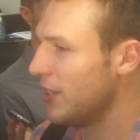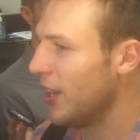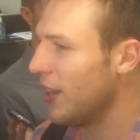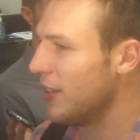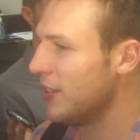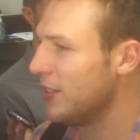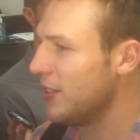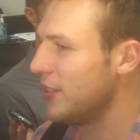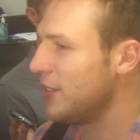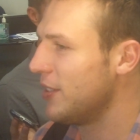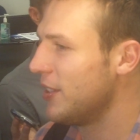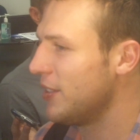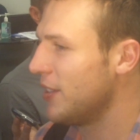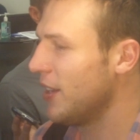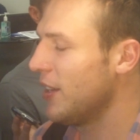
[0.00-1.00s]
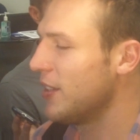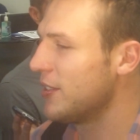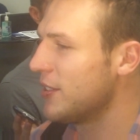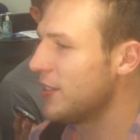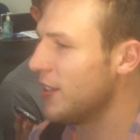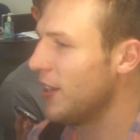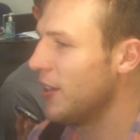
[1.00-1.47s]
Yeah, it, it, it
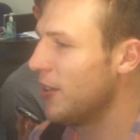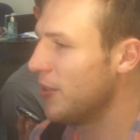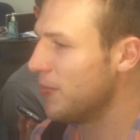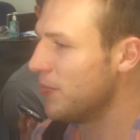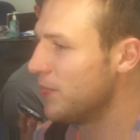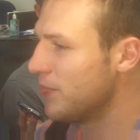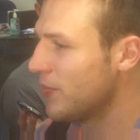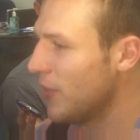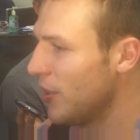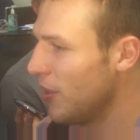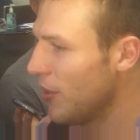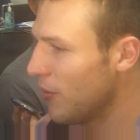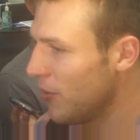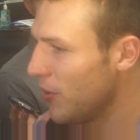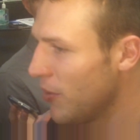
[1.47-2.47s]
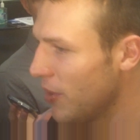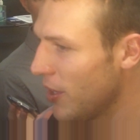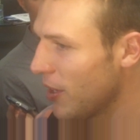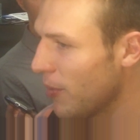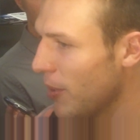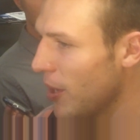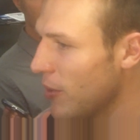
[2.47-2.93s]
does. Um, you know, you
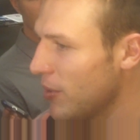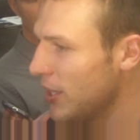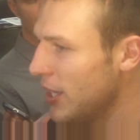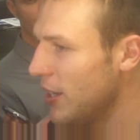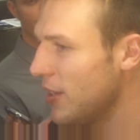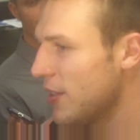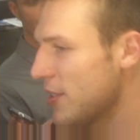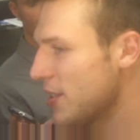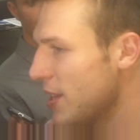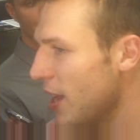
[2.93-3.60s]
think about getting a